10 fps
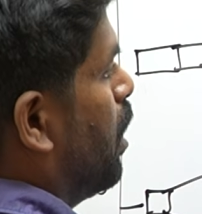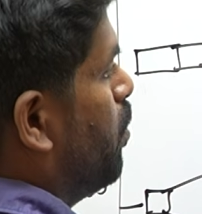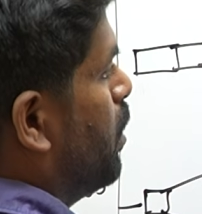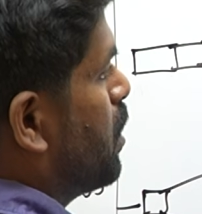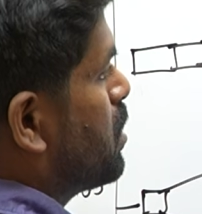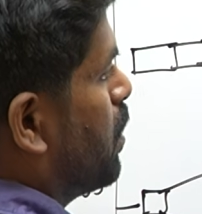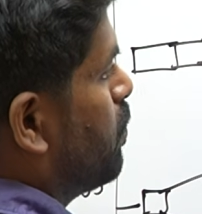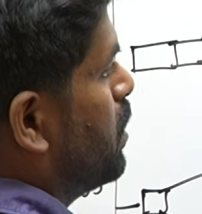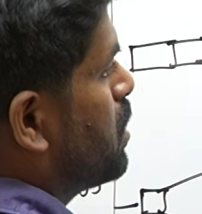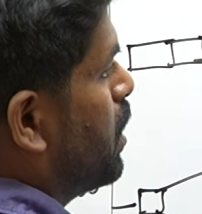orbitals
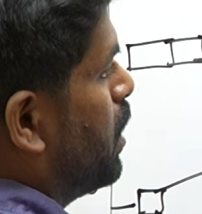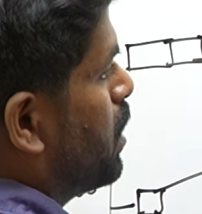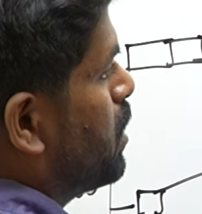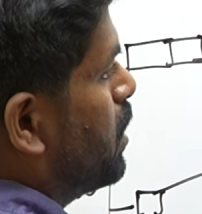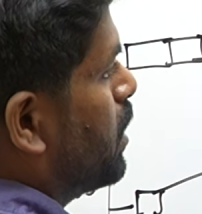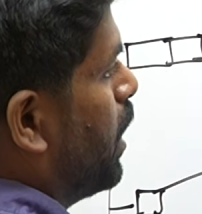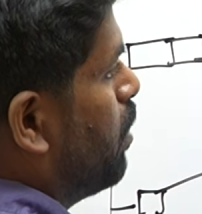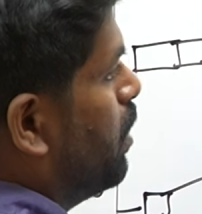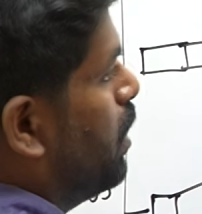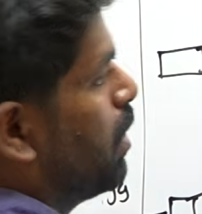of this nitrogen can be